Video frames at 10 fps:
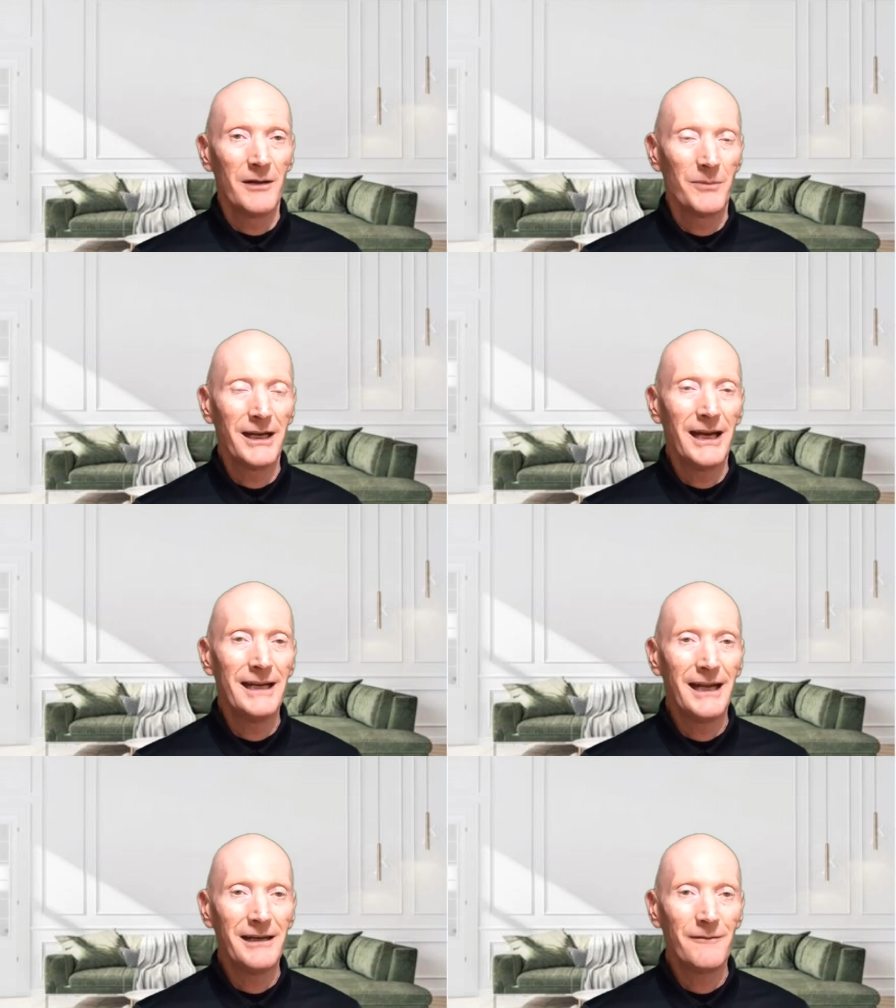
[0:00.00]
But
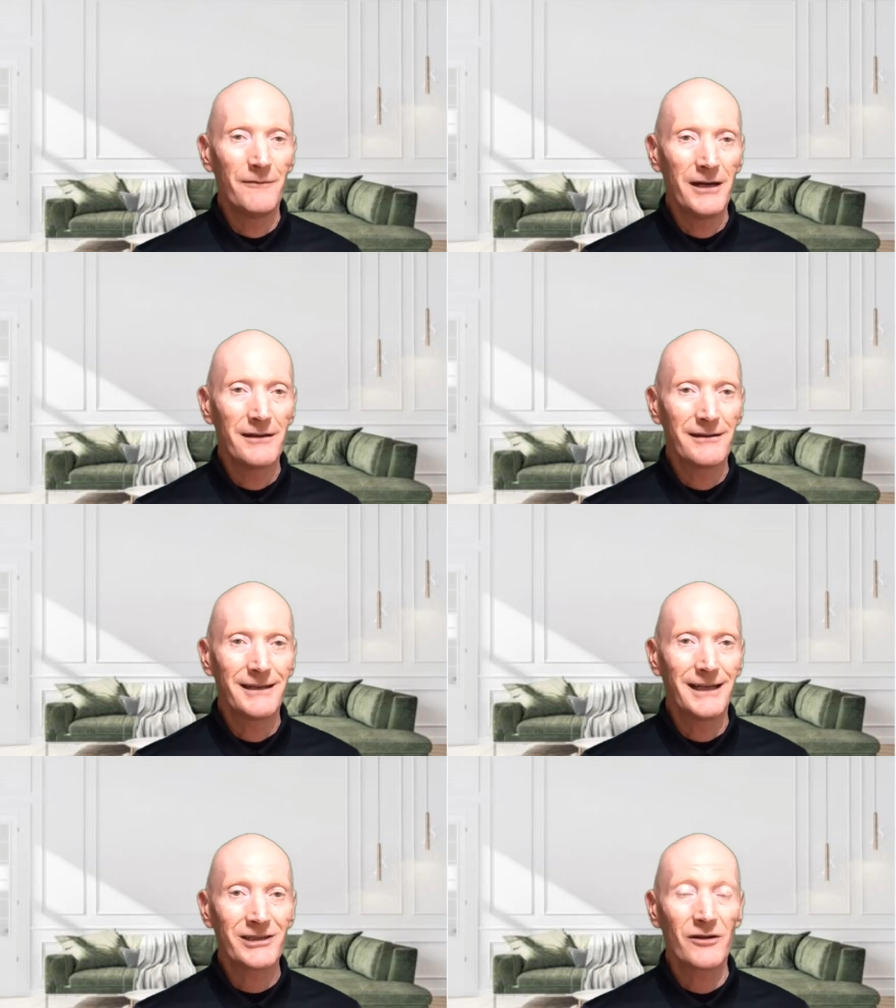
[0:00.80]
in any event,
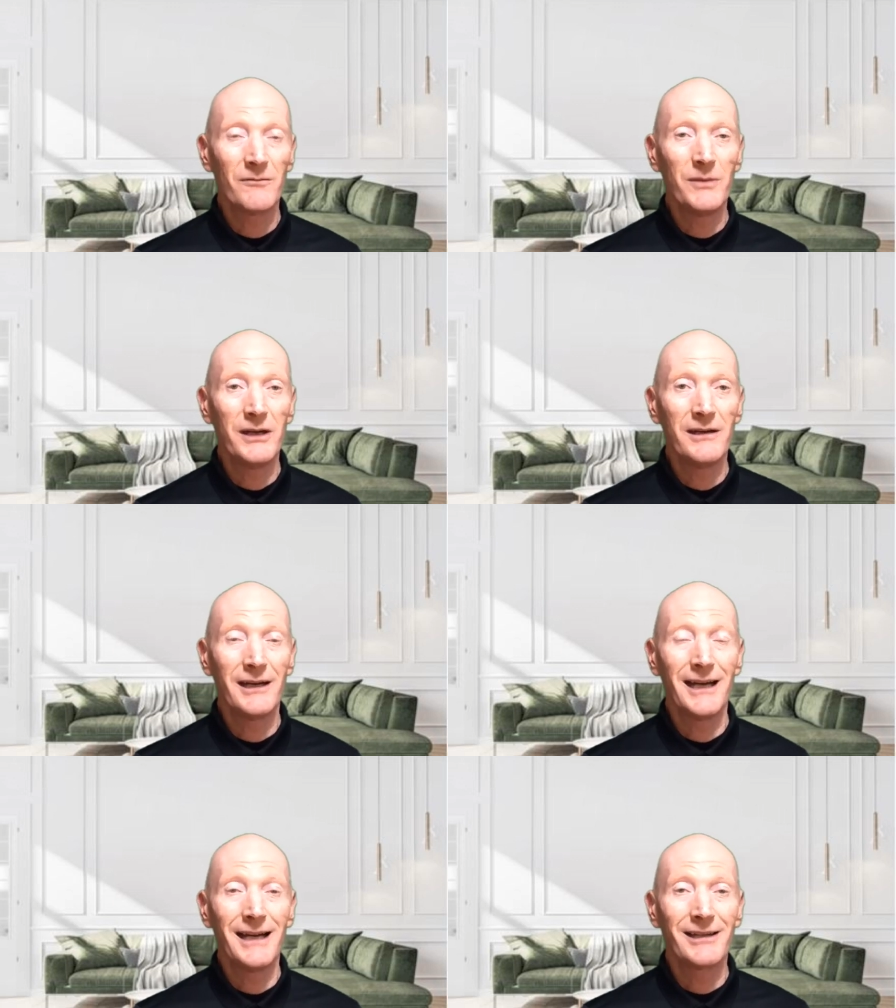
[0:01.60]
that's going to
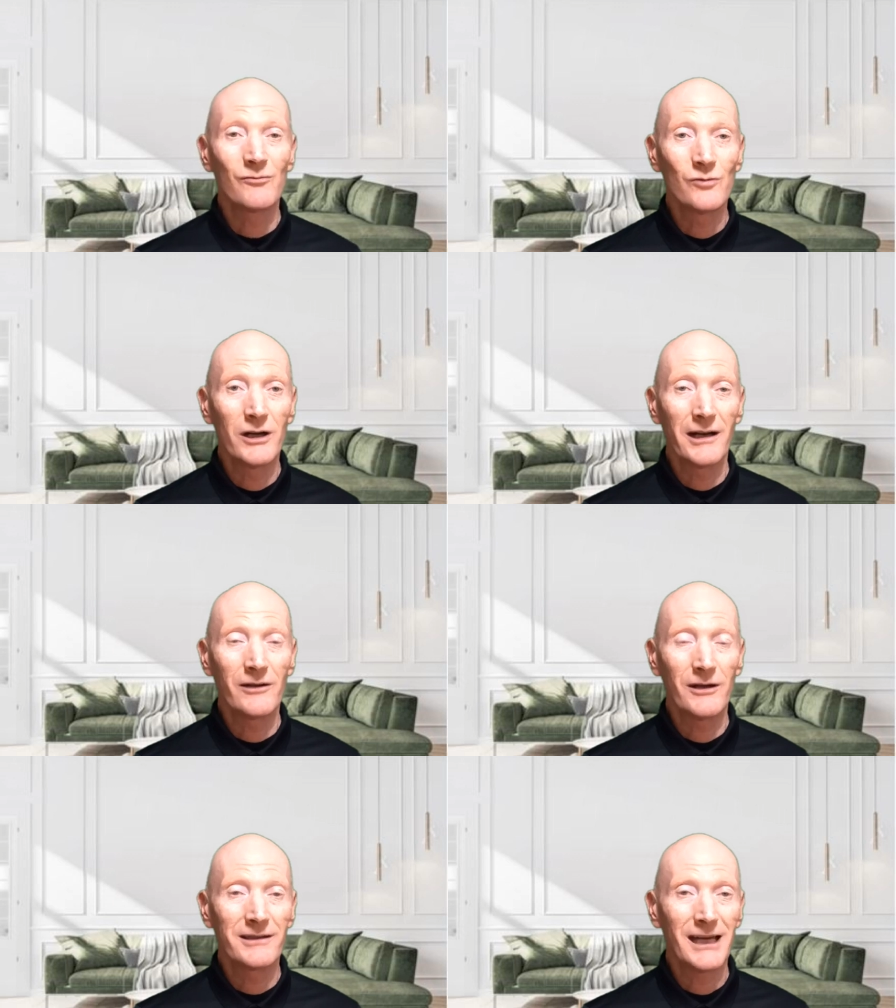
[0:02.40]
be a really
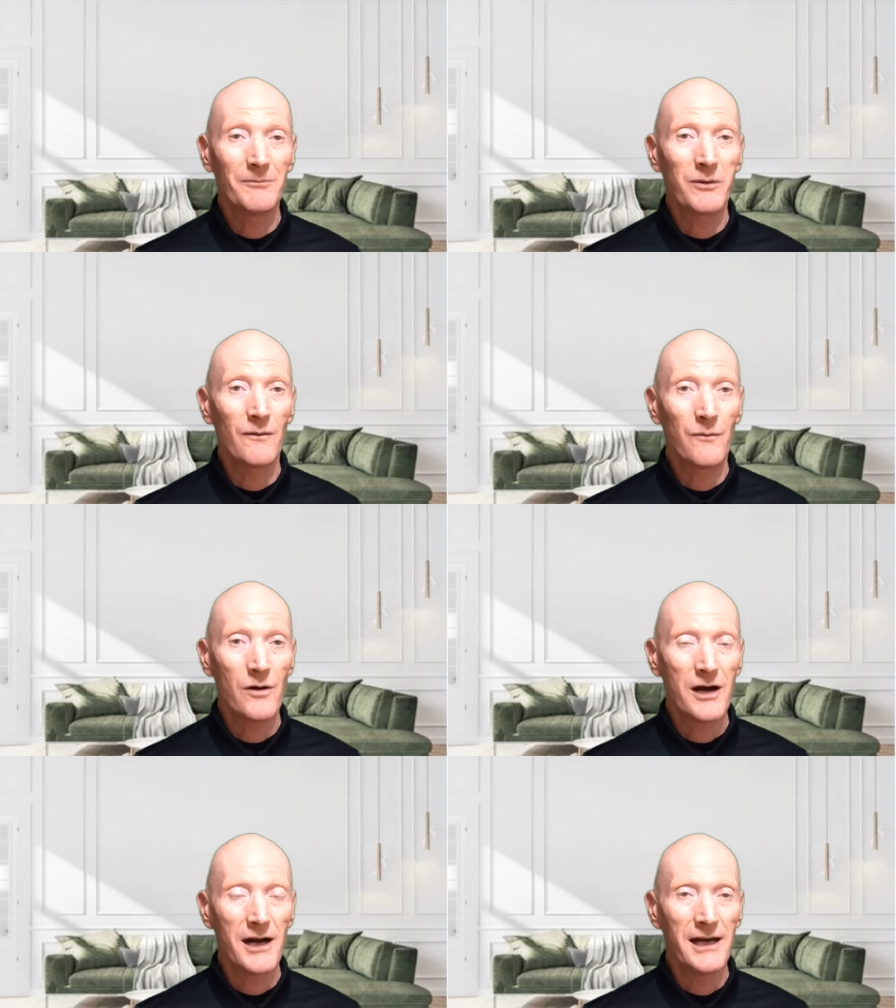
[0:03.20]
good example of
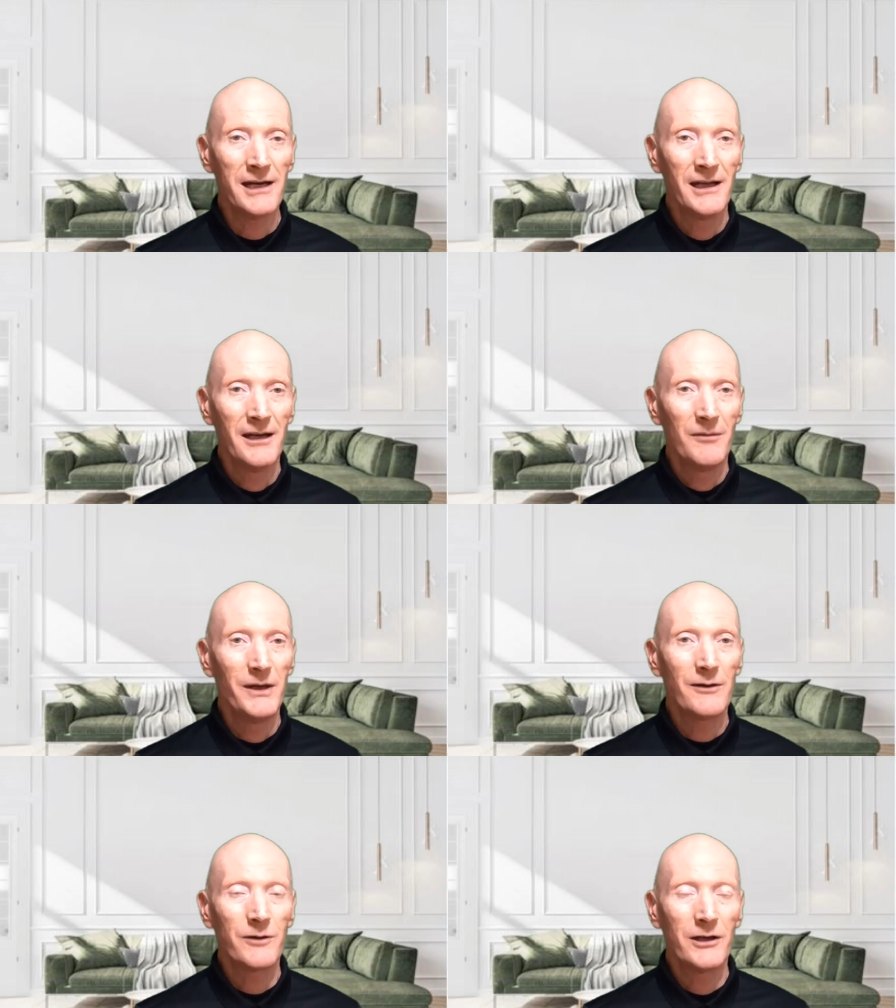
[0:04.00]
why
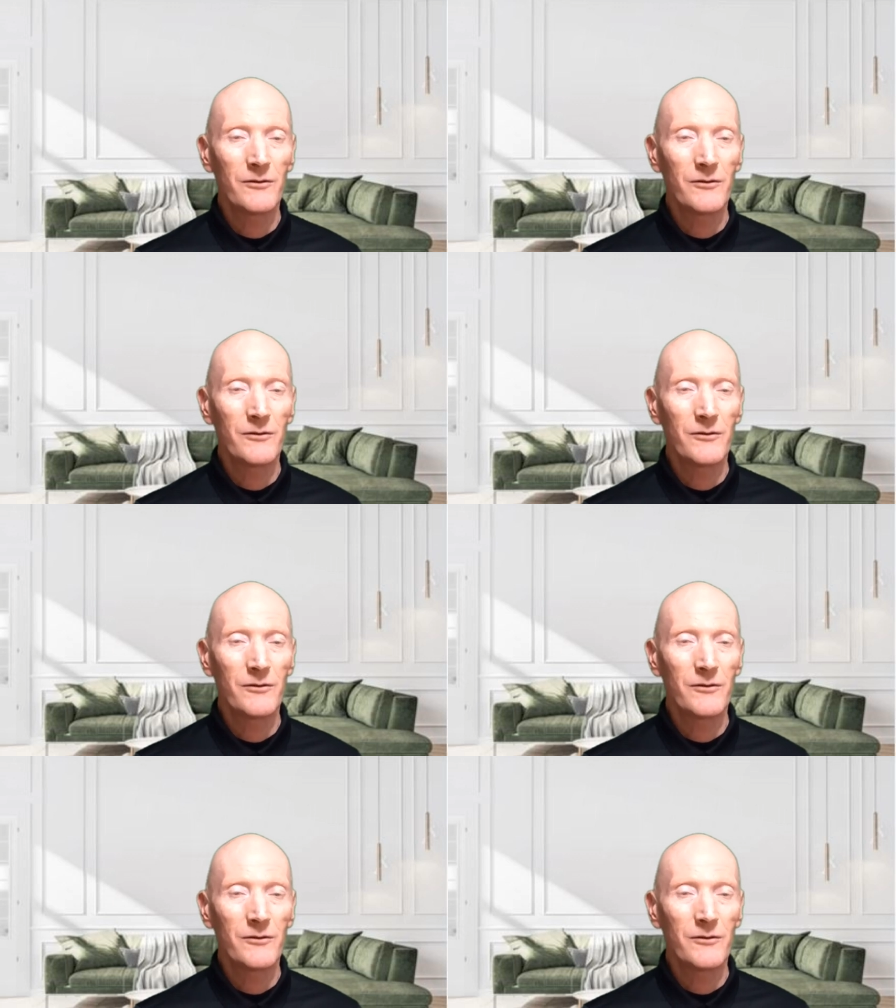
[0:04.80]
being